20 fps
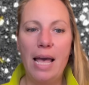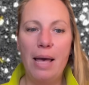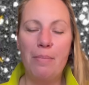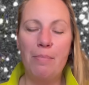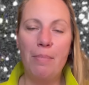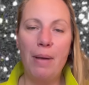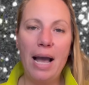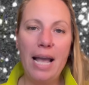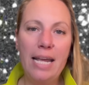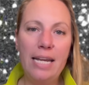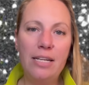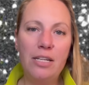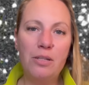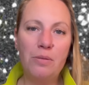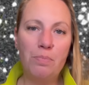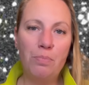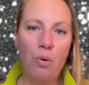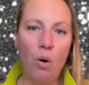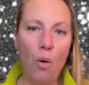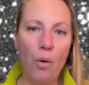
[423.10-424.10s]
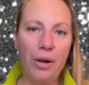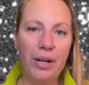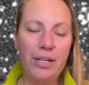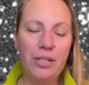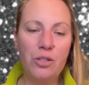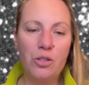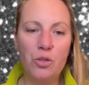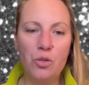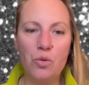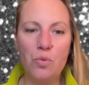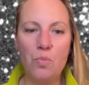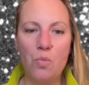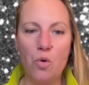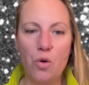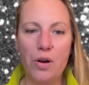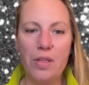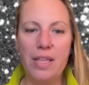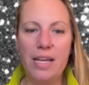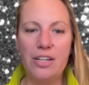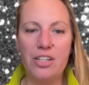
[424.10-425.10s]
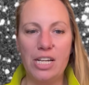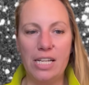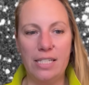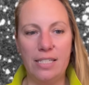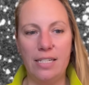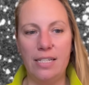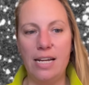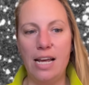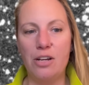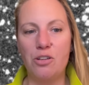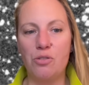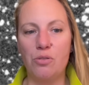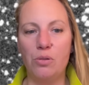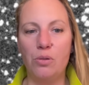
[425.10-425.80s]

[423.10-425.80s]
might point to more than just the natural